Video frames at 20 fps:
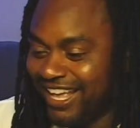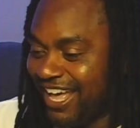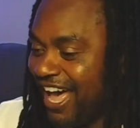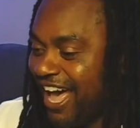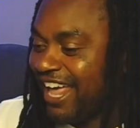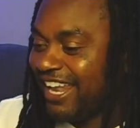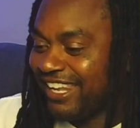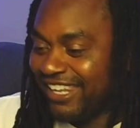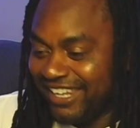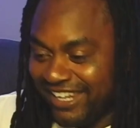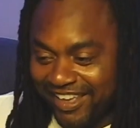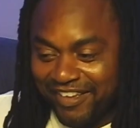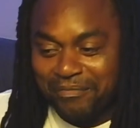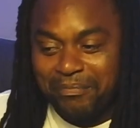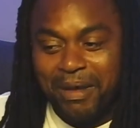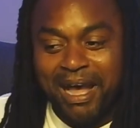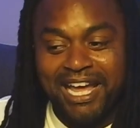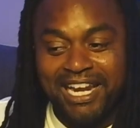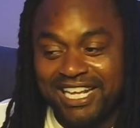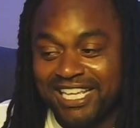I live
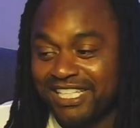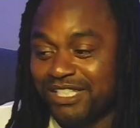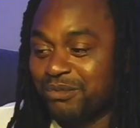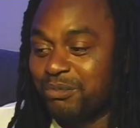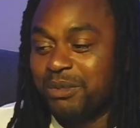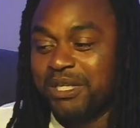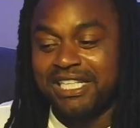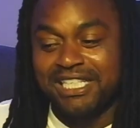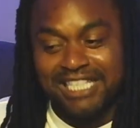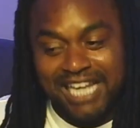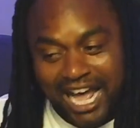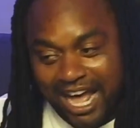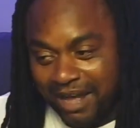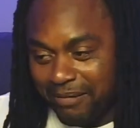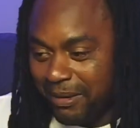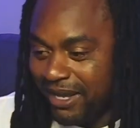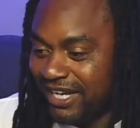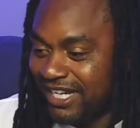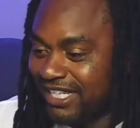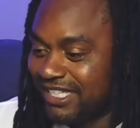by this. We
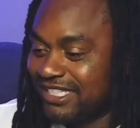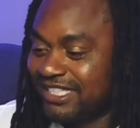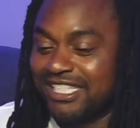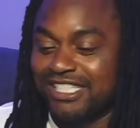die by this.